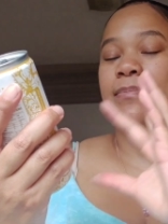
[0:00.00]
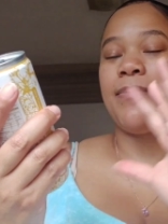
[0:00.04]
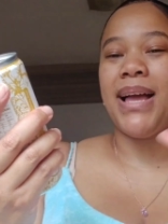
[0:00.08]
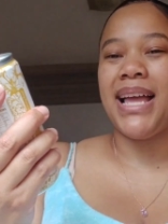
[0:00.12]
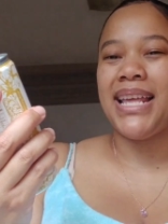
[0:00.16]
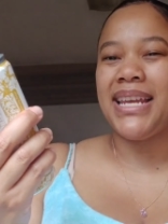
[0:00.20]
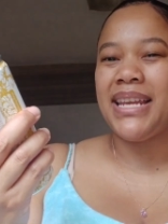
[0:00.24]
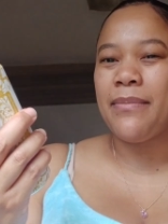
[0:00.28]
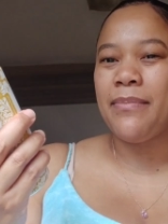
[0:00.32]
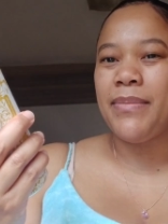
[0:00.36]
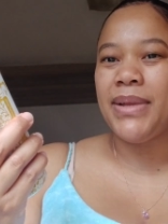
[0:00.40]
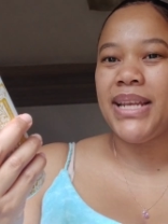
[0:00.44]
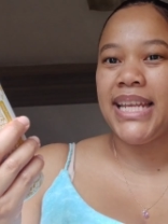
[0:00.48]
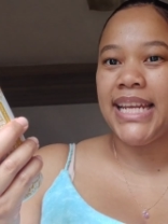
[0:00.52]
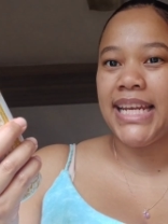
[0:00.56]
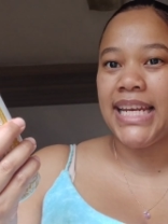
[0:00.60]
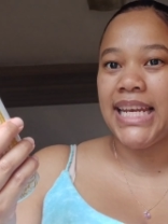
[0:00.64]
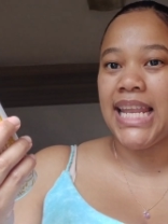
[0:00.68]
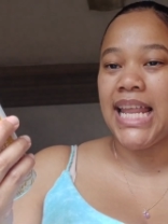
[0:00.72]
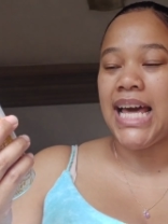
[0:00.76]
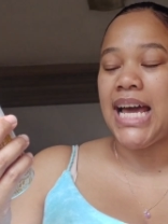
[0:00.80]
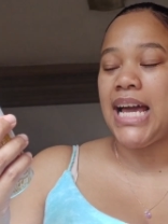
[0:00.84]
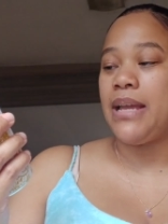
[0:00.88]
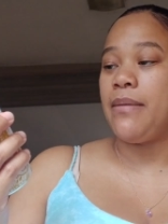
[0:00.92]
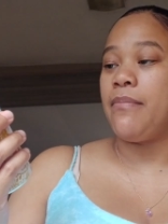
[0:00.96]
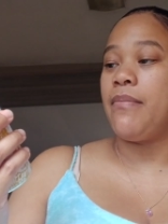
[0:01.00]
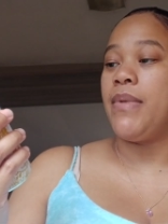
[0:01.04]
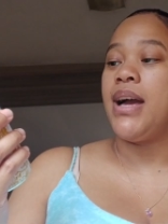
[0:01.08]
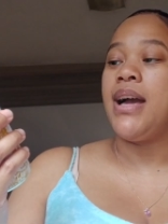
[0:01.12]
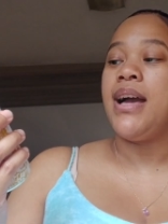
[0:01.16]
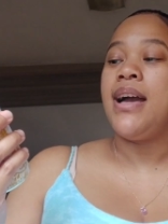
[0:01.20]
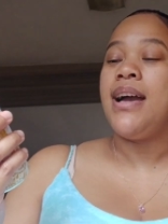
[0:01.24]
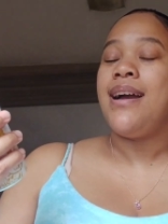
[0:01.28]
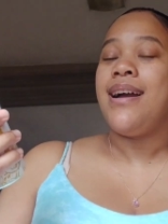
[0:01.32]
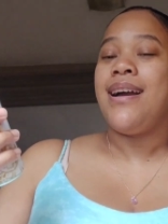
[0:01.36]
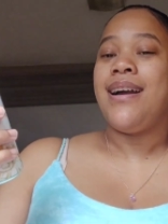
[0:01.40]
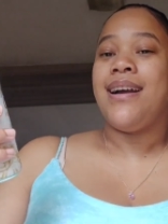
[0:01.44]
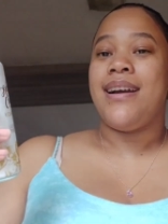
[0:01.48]
pineapple and lime
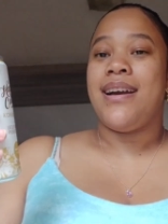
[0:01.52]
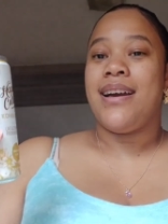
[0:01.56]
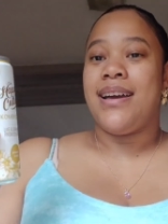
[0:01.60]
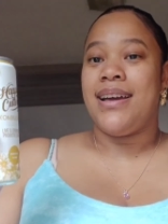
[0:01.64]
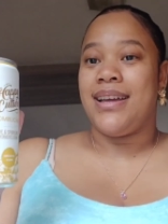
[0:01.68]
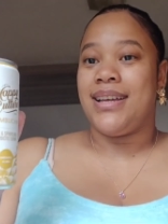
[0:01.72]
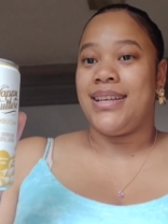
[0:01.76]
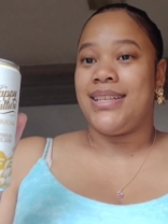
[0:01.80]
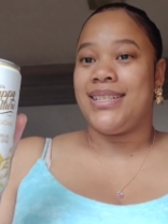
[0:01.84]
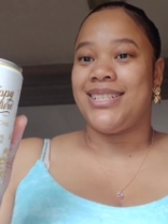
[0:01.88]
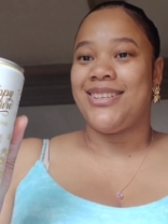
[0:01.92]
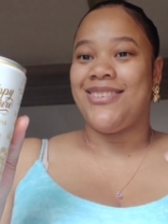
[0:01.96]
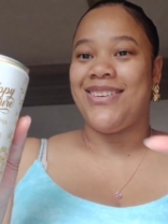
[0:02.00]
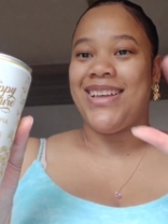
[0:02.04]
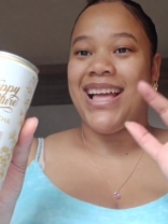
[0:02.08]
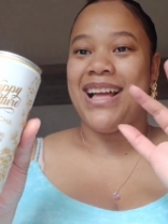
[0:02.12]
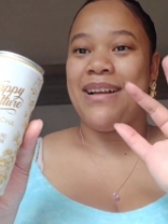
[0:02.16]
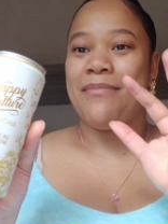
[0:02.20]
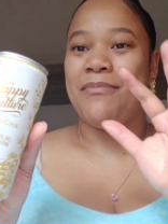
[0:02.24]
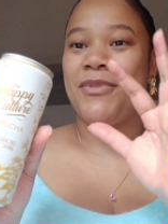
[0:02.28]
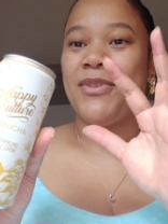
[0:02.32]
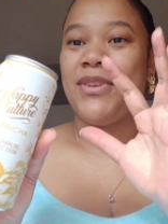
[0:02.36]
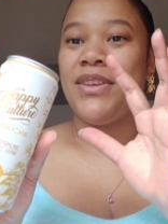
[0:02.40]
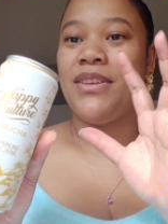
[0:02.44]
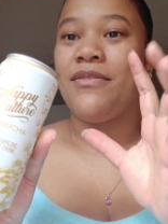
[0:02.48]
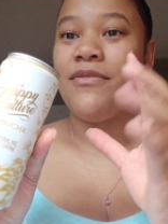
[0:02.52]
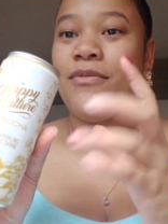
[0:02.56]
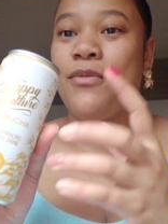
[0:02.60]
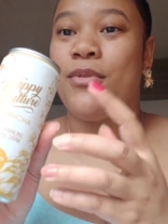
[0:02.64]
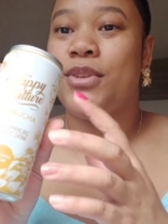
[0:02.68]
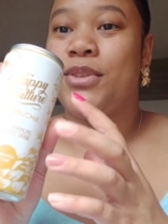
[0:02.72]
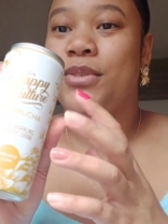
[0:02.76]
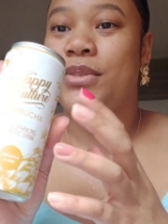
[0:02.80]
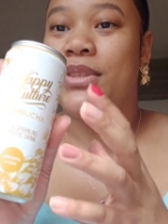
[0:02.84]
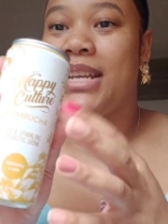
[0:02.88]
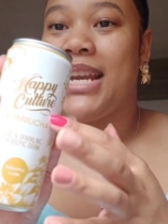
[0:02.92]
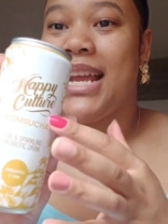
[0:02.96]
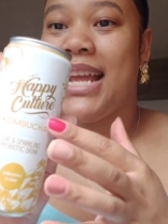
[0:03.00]
so yeah i'm looking forward
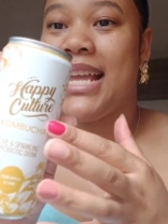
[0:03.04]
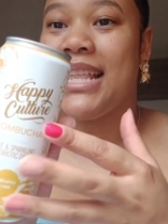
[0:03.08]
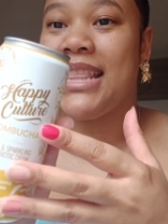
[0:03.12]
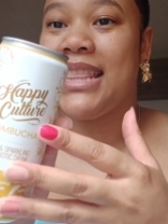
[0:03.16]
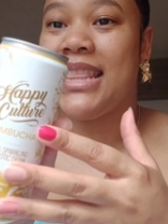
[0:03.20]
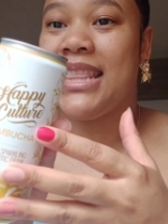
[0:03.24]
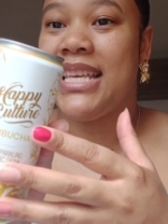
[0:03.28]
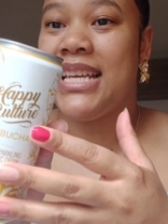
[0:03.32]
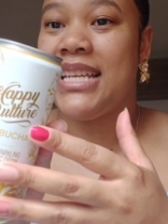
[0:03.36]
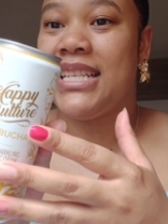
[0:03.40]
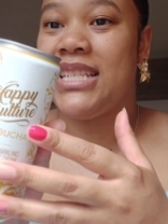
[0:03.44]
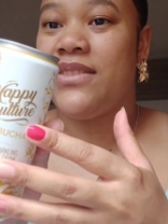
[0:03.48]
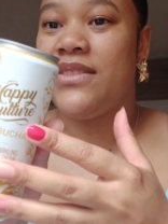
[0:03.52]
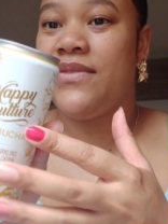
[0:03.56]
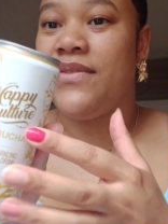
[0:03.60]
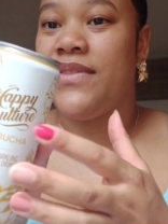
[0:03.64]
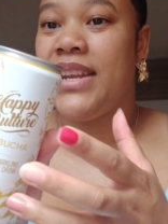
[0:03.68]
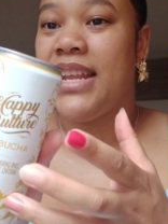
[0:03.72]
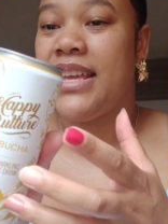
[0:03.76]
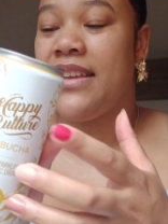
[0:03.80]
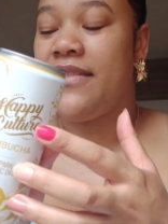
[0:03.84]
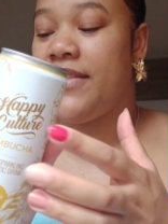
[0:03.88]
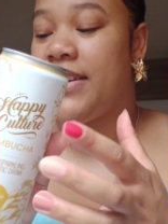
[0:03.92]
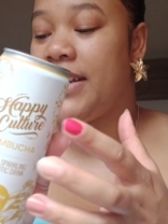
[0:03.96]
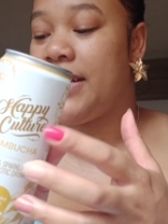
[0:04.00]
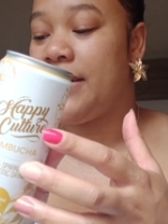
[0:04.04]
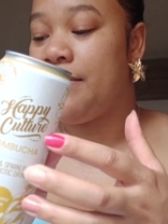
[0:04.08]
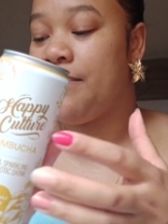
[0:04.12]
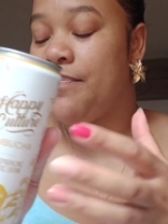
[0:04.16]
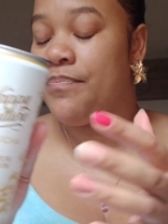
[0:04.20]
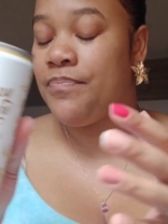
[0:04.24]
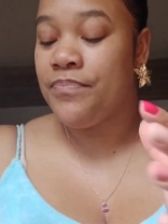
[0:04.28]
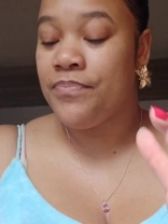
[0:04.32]
to trying this flavor